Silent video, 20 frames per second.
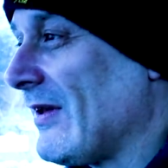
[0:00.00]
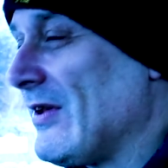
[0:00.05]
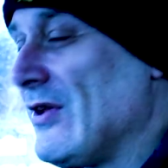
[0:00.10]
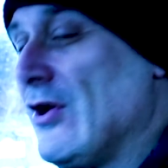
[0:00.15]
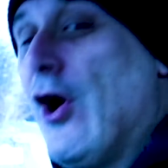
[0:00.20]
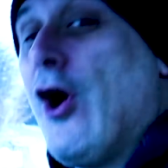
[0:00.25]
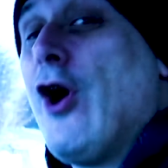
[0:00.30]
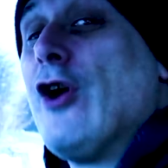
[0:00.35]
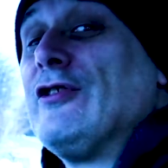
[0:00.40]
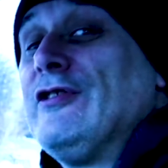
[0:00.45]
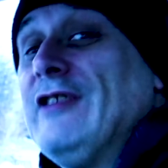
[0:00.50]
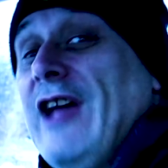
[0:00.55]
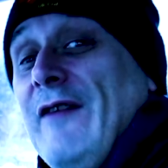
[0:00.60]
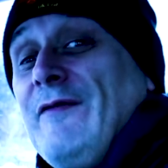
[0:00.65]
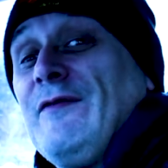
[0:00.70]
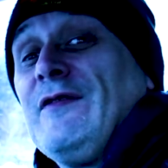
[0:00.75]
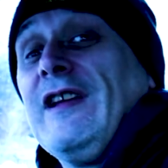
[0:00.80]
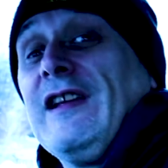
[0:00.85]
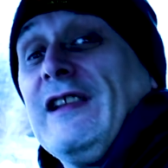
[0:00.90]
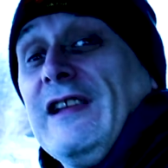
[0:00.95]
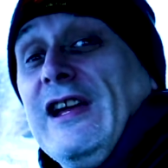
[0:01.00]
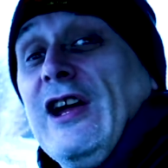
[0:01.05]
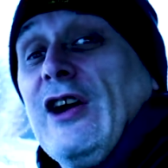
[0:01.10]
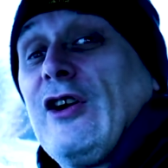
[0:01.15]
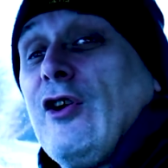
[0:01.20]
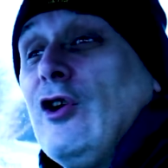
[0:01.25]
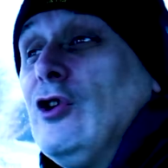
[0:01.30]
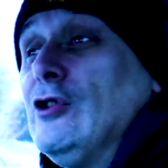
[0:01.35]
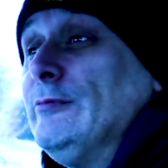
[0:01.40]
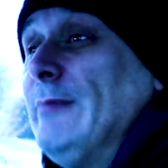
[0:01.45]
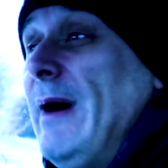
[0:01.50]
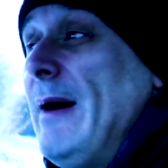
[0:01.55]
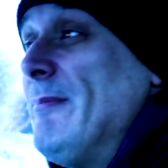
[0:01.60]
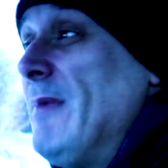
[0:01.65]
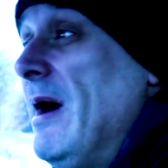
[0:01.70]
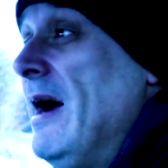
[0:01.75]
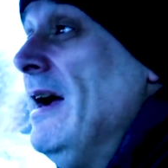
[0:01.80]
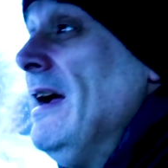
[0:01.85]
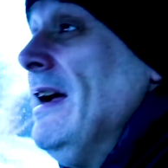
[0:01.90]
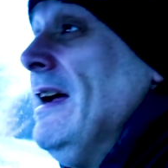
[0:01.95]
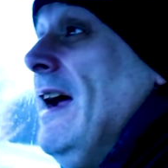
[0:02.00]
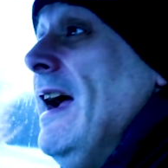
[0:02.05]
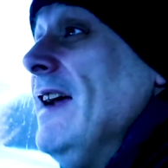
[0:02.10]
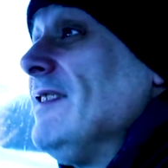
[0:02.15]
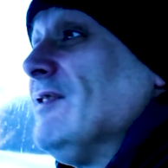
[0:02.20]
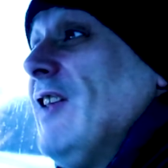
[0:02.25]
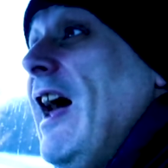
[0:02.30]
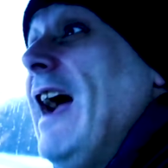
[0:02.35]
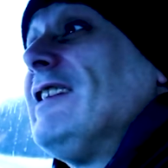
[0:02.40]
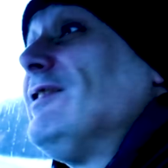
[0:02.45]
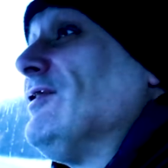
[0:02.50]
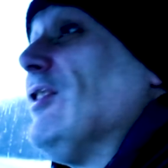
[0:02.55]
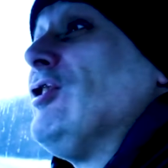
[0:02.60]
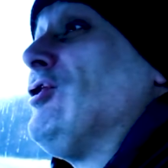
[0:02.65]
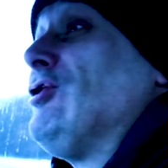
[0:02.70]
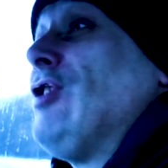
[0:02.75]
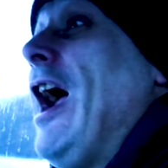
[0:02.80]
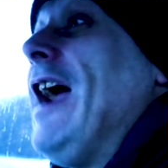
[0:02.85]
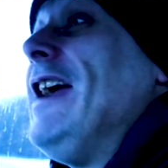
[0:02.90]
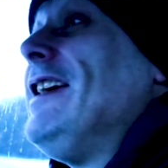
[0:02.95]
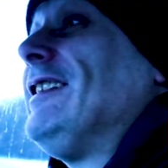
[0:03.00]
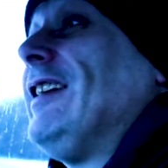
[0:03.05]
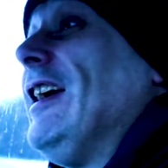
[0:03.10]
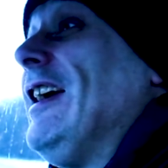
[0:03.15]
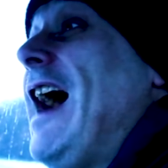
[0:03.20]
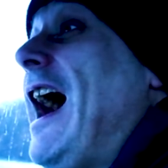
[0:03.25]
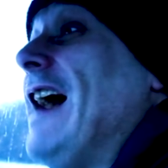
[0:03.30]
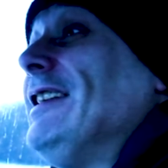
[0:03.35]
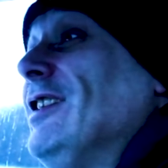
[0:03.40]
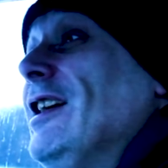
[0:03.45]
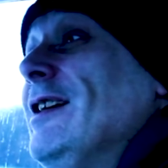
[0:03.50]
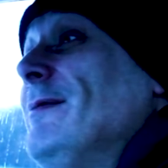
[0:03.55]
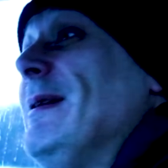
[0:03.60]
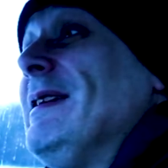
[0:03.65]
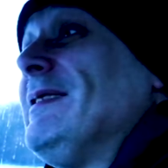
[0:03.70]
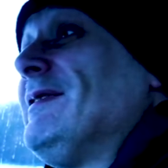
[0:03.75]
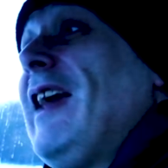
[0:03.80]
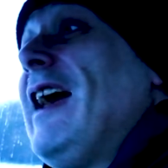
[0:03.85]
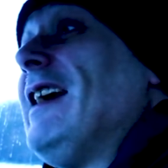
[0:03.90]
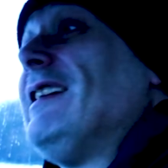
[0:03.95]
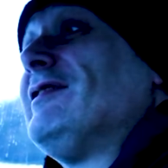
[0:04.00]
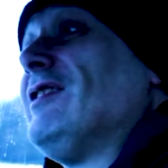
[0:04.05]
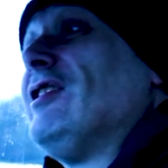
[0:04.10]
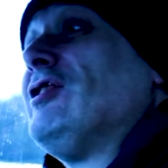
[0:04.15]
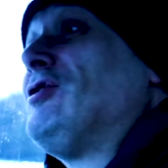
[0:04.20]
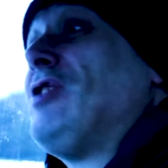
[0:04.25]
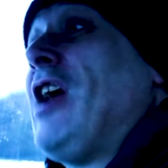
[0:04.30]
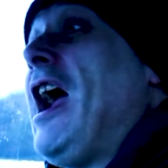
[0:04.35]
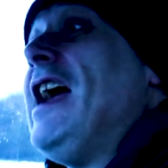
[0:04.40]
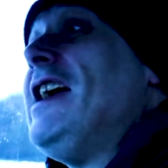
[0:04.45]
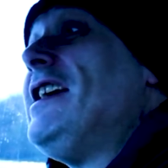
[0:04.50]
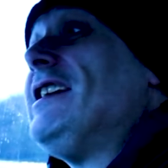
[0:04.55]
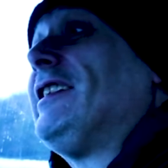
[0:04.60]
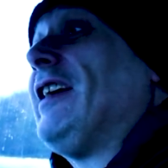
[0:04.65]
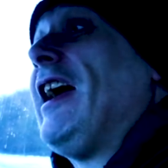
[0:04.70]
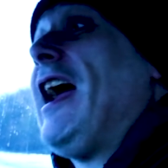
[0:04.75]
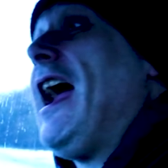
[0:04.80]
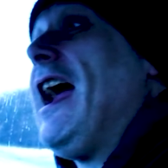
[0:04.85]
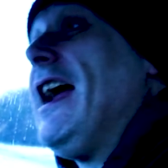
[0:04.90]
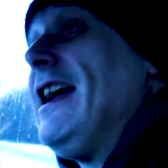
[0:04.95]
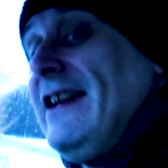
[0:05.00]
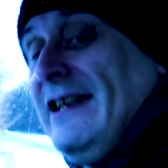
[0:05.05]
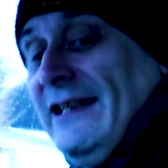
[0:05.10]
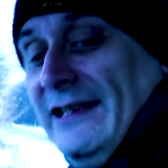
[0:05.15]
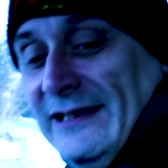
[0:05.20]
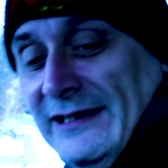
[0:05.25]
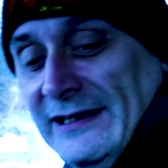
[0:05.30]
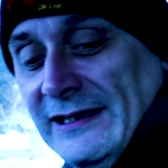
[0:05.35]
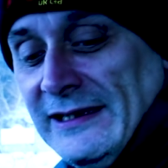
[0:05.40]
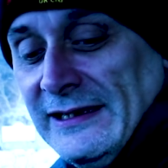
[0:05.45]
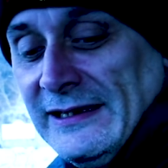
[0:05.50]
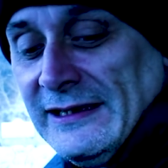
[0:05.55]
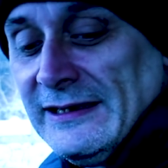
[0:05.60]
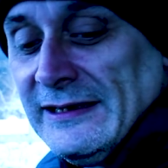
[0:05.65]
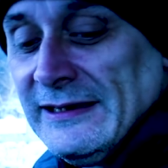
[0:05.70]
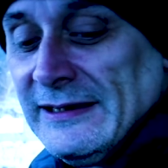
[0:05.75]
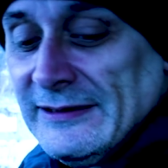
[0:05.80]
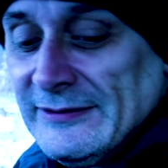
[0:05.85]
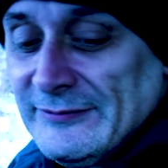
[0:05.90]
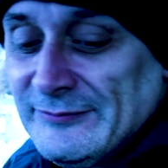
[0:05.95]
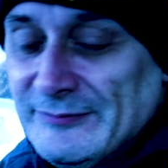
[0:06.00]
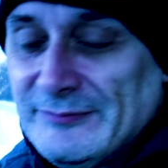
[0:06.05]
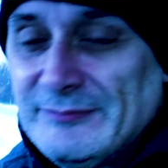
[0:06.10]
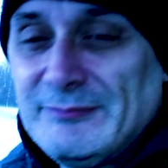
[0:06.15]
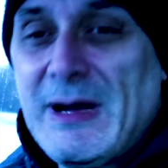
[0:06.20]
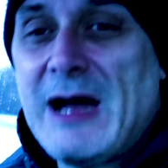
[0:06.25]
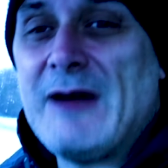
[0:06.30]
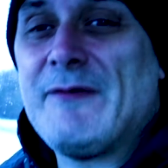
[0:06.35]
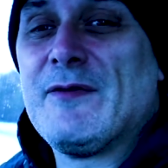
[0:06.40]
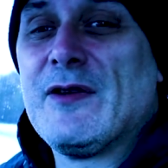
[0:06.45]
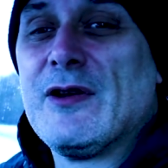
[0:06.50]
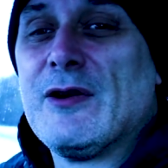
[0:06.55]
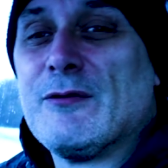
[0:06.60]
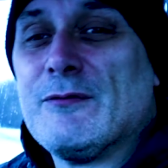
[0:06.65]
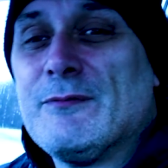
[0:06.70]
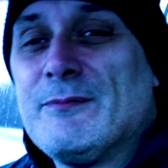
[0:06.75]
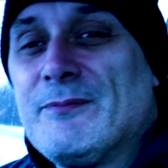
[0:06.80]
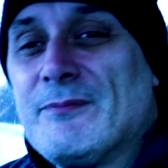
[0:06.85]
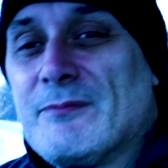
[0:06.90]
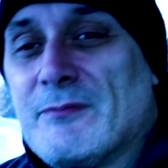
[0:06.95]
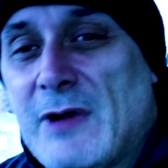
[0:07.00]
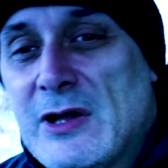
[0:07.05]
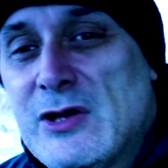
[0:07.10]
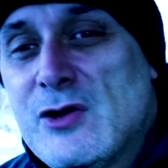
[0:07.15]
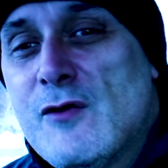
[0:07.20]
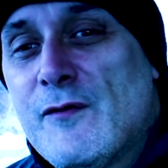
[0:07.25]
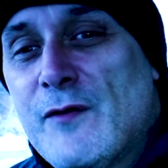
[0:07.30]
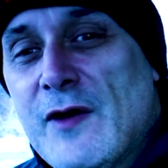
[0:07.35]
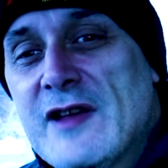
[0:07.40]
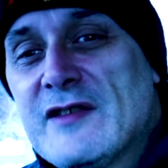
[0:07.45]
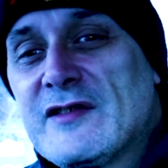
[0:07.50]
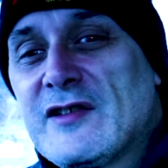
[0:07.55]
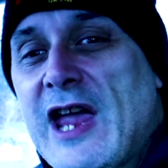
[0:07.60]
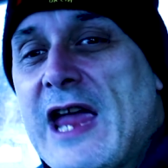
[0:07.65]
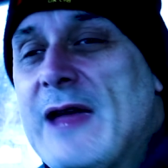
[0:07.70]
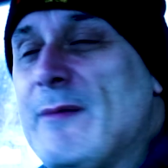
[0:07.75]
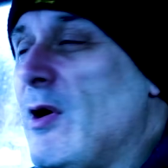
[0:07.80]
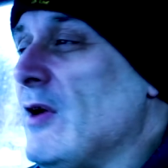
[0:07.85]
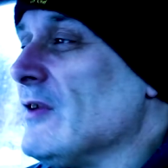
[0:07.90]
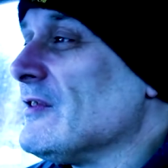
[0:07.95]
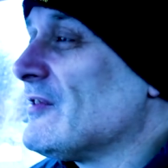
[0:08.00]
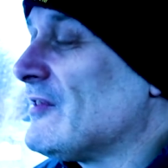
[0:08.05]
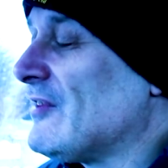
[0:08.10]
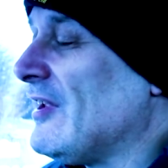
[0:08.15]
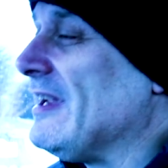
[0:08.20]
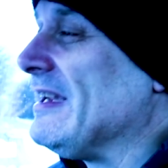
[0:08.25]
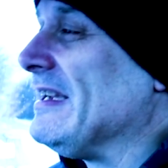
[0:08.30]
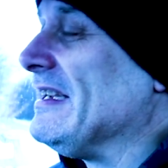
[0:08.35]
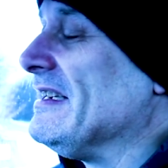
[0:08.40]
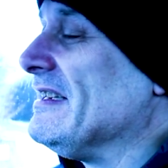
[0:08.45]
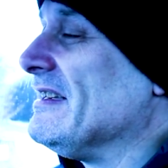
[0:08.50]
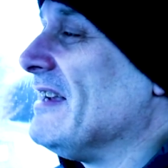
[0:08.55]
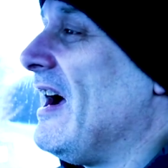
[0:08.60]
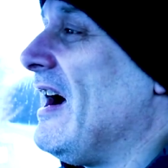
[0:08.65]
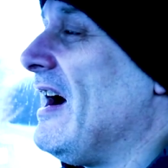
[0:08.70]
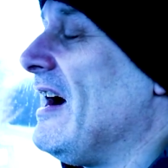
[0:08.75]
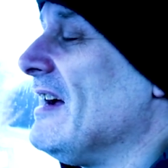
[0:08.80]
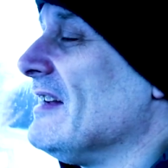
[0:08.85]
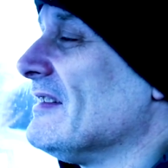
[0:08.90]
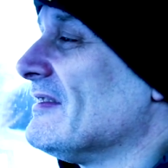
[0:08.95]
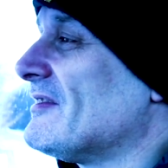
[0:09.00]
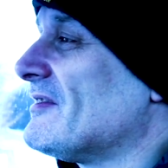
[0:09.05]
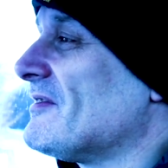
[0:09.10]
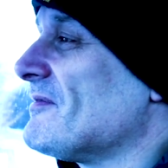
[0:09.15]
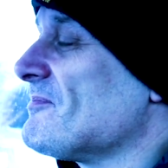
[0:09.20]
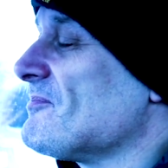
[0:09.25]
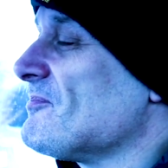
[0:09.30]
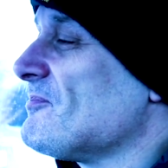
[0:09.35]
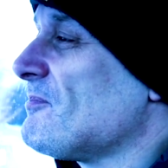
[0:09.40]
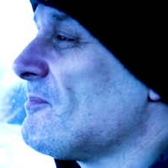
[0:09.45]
you're definitely a cult member. His legs are shaky, Adam. His legs are shaky. Matthew, when you first came on scene as